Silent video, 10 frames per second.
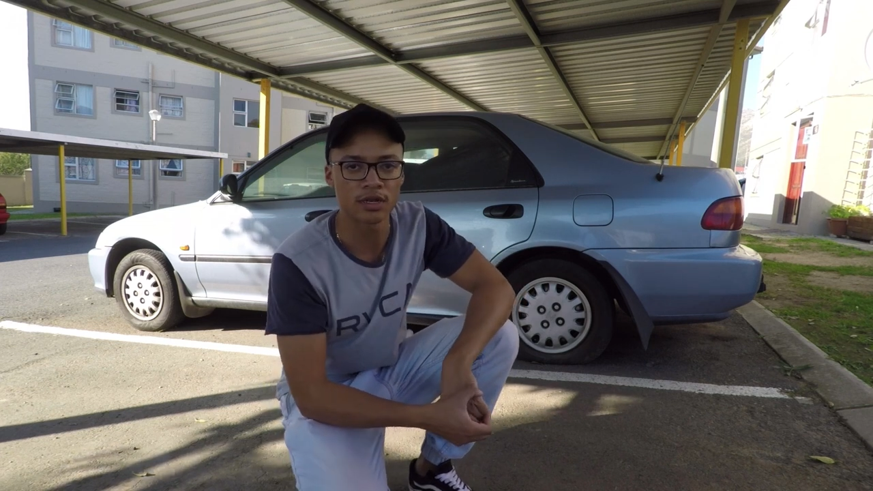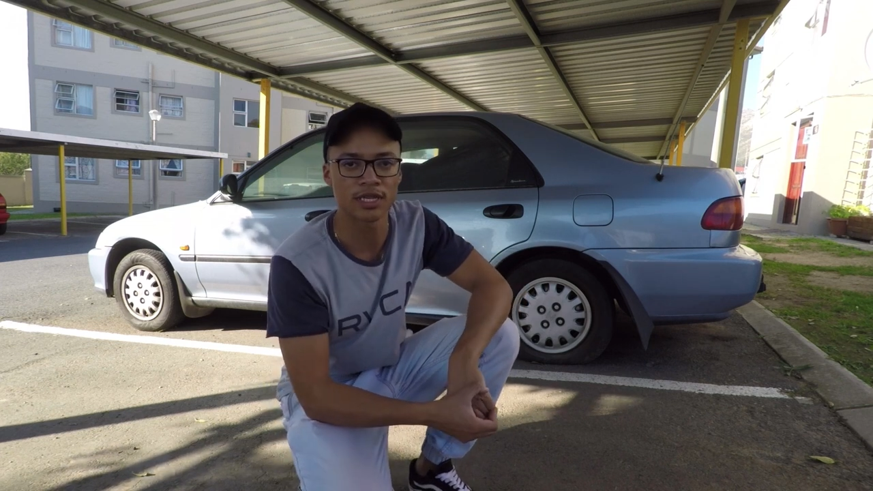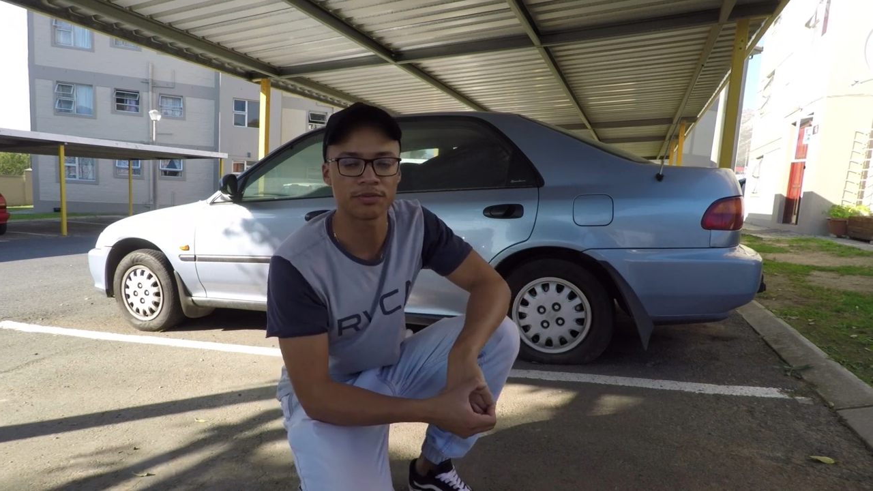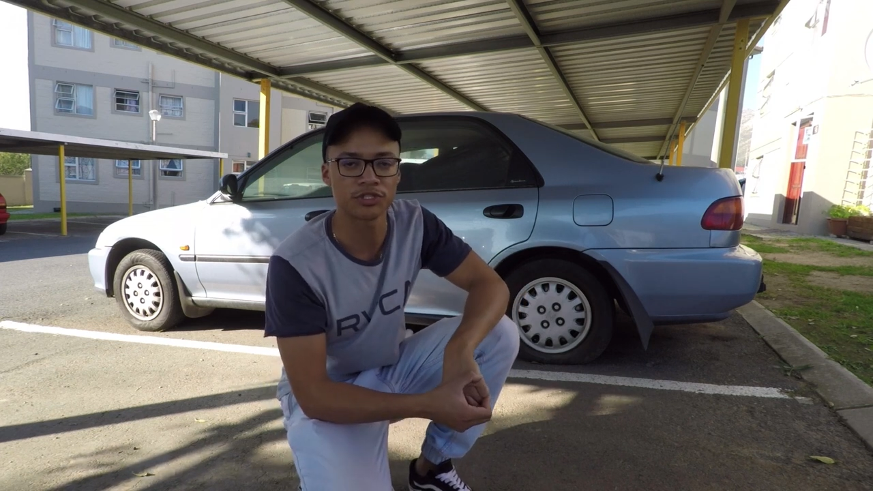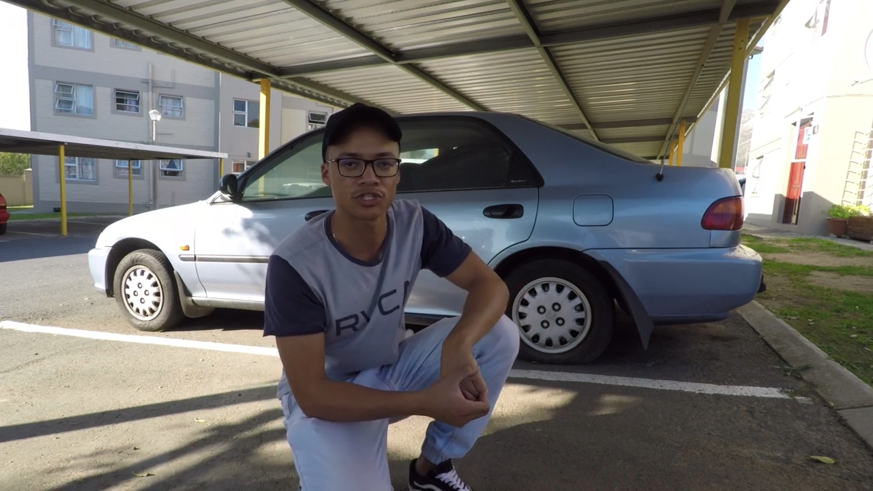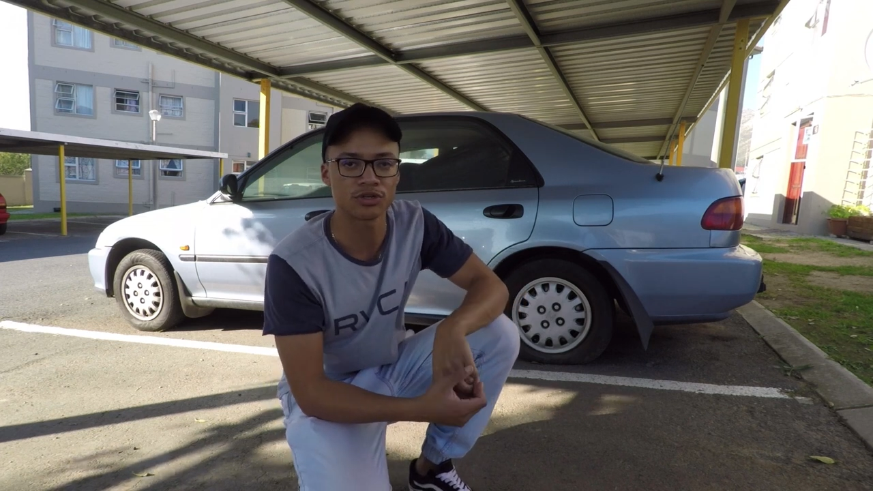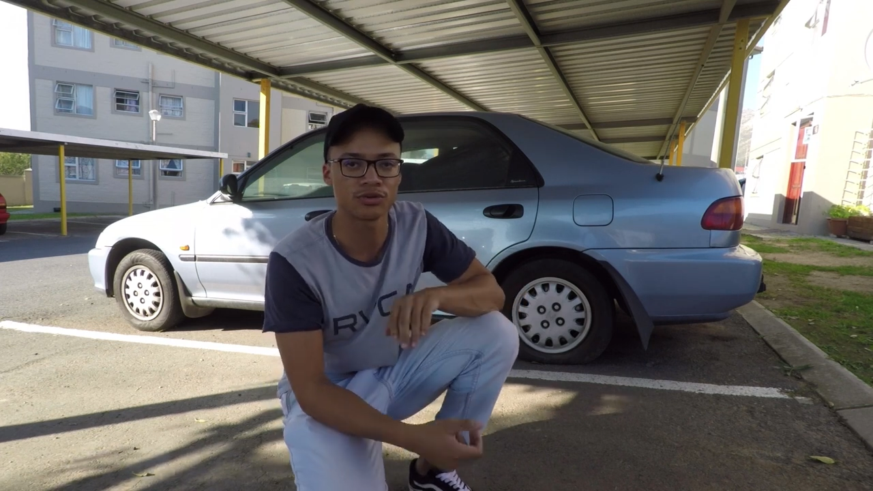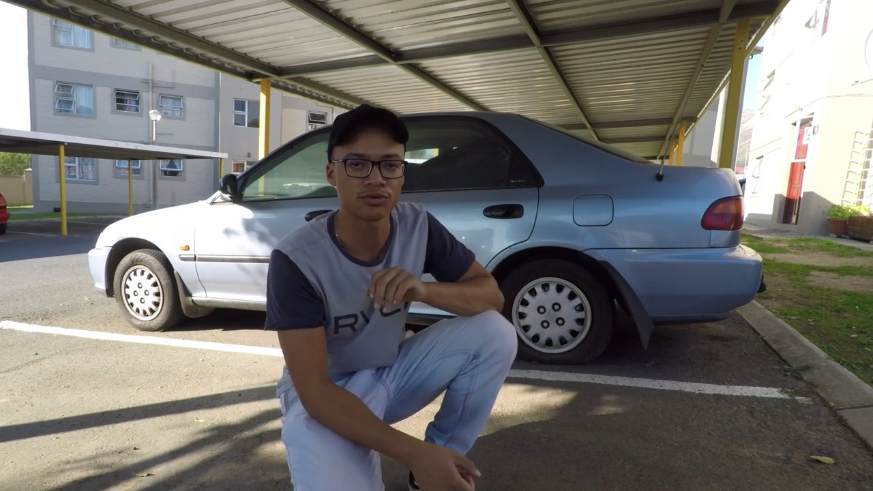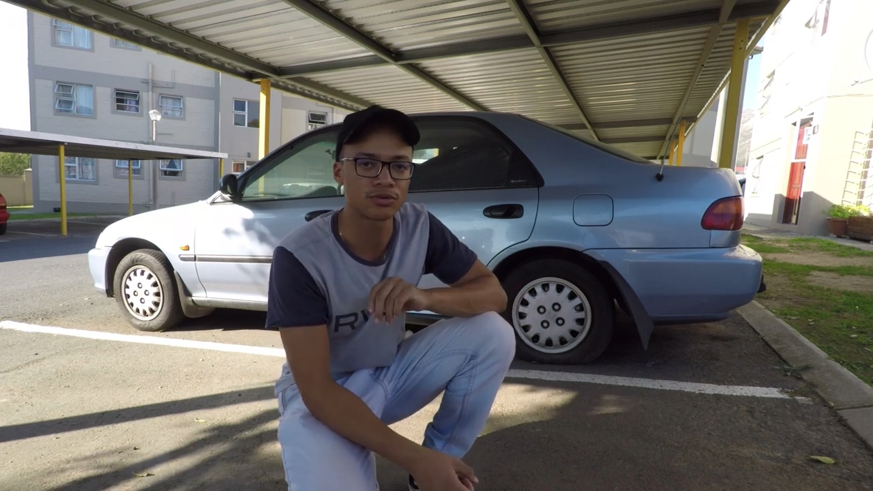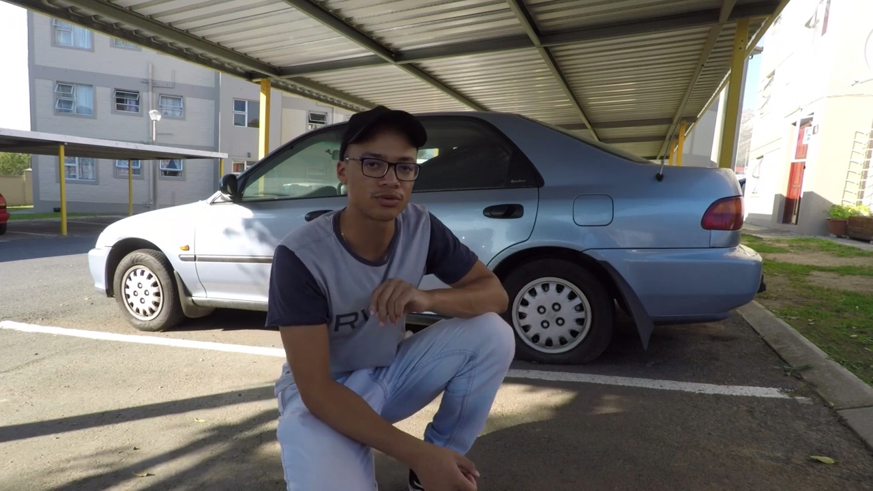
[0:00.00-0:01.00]
let me show
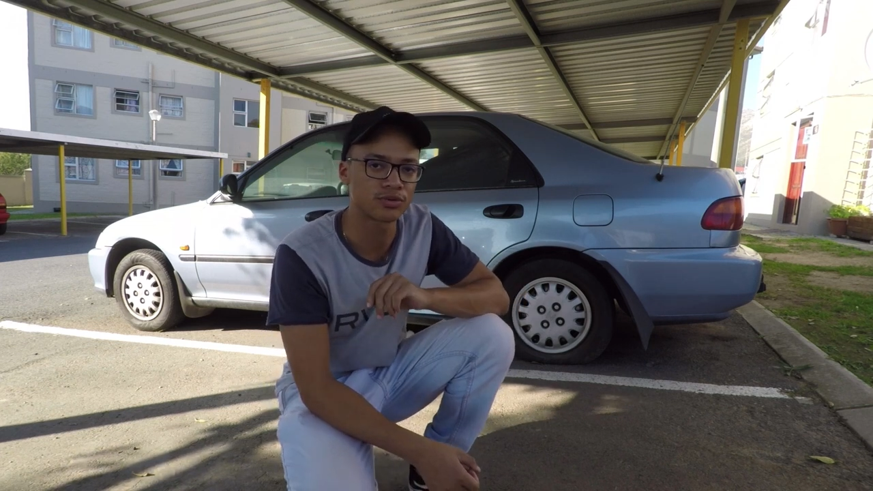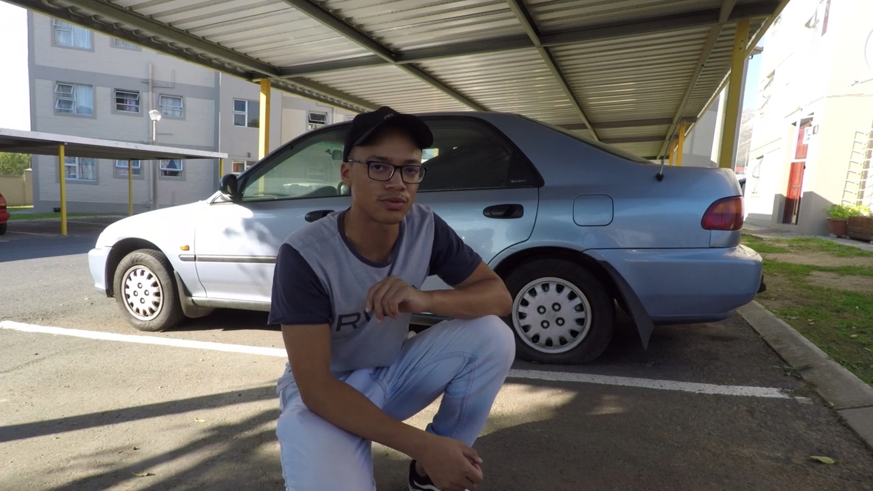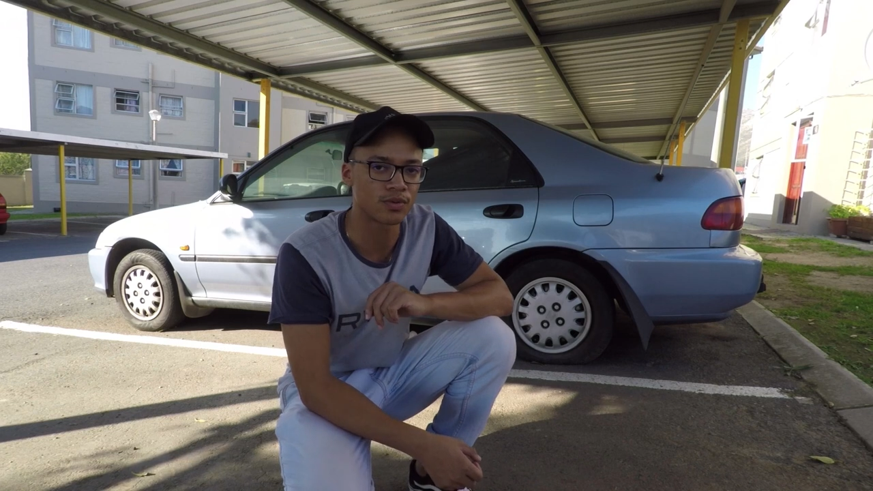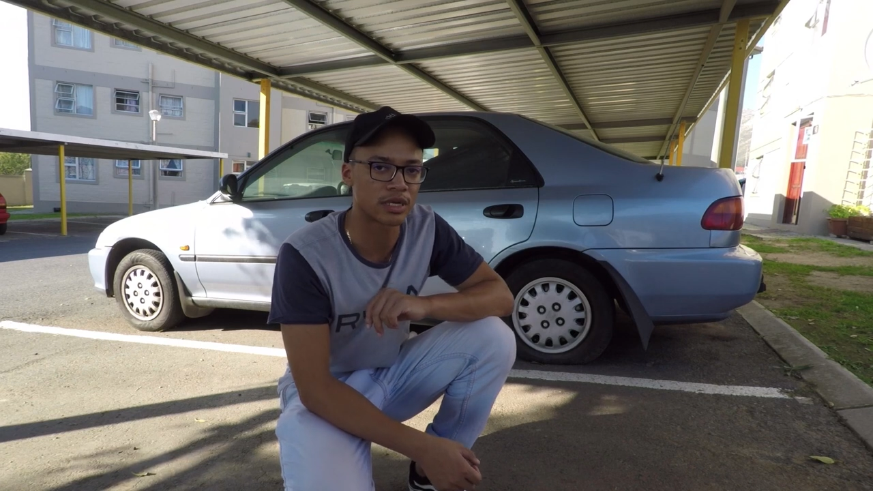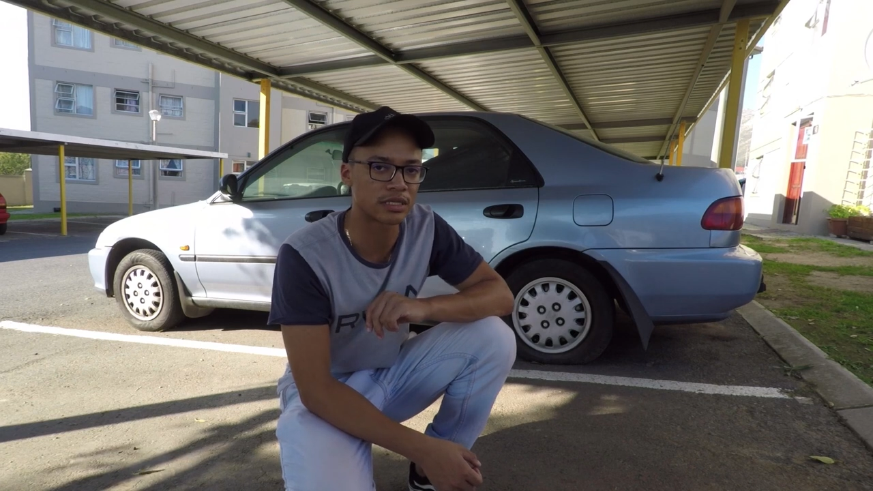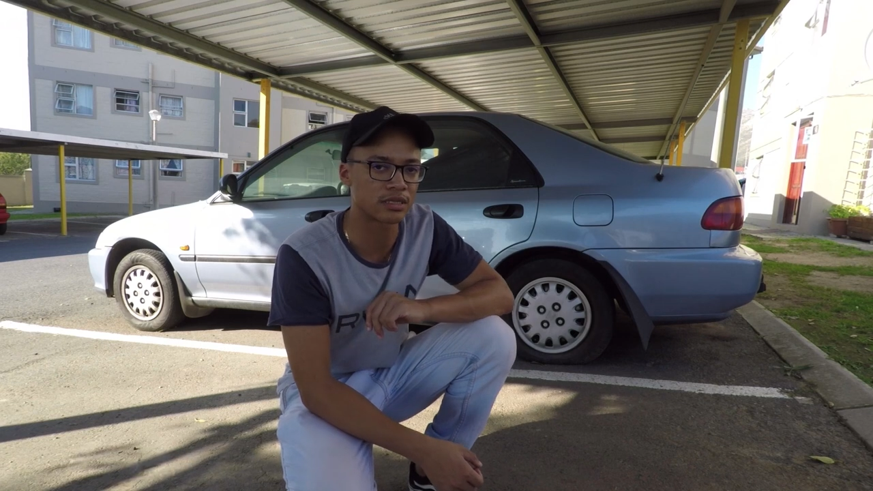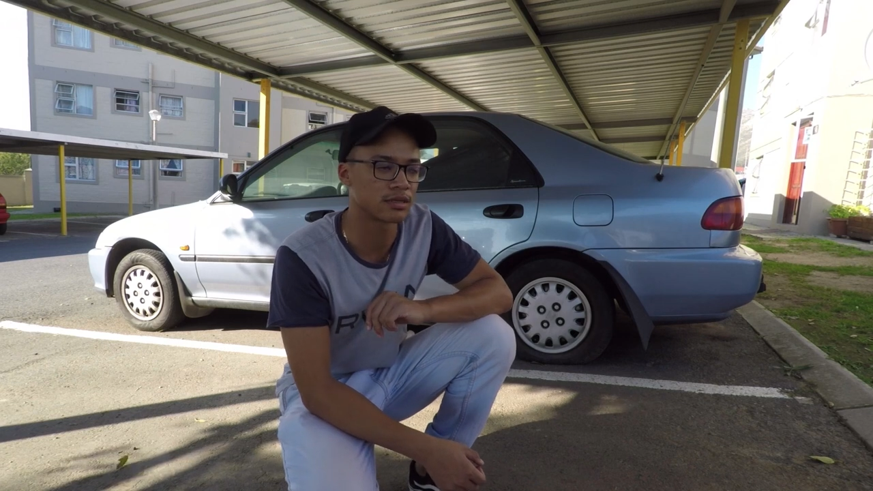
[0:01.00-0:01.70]
you what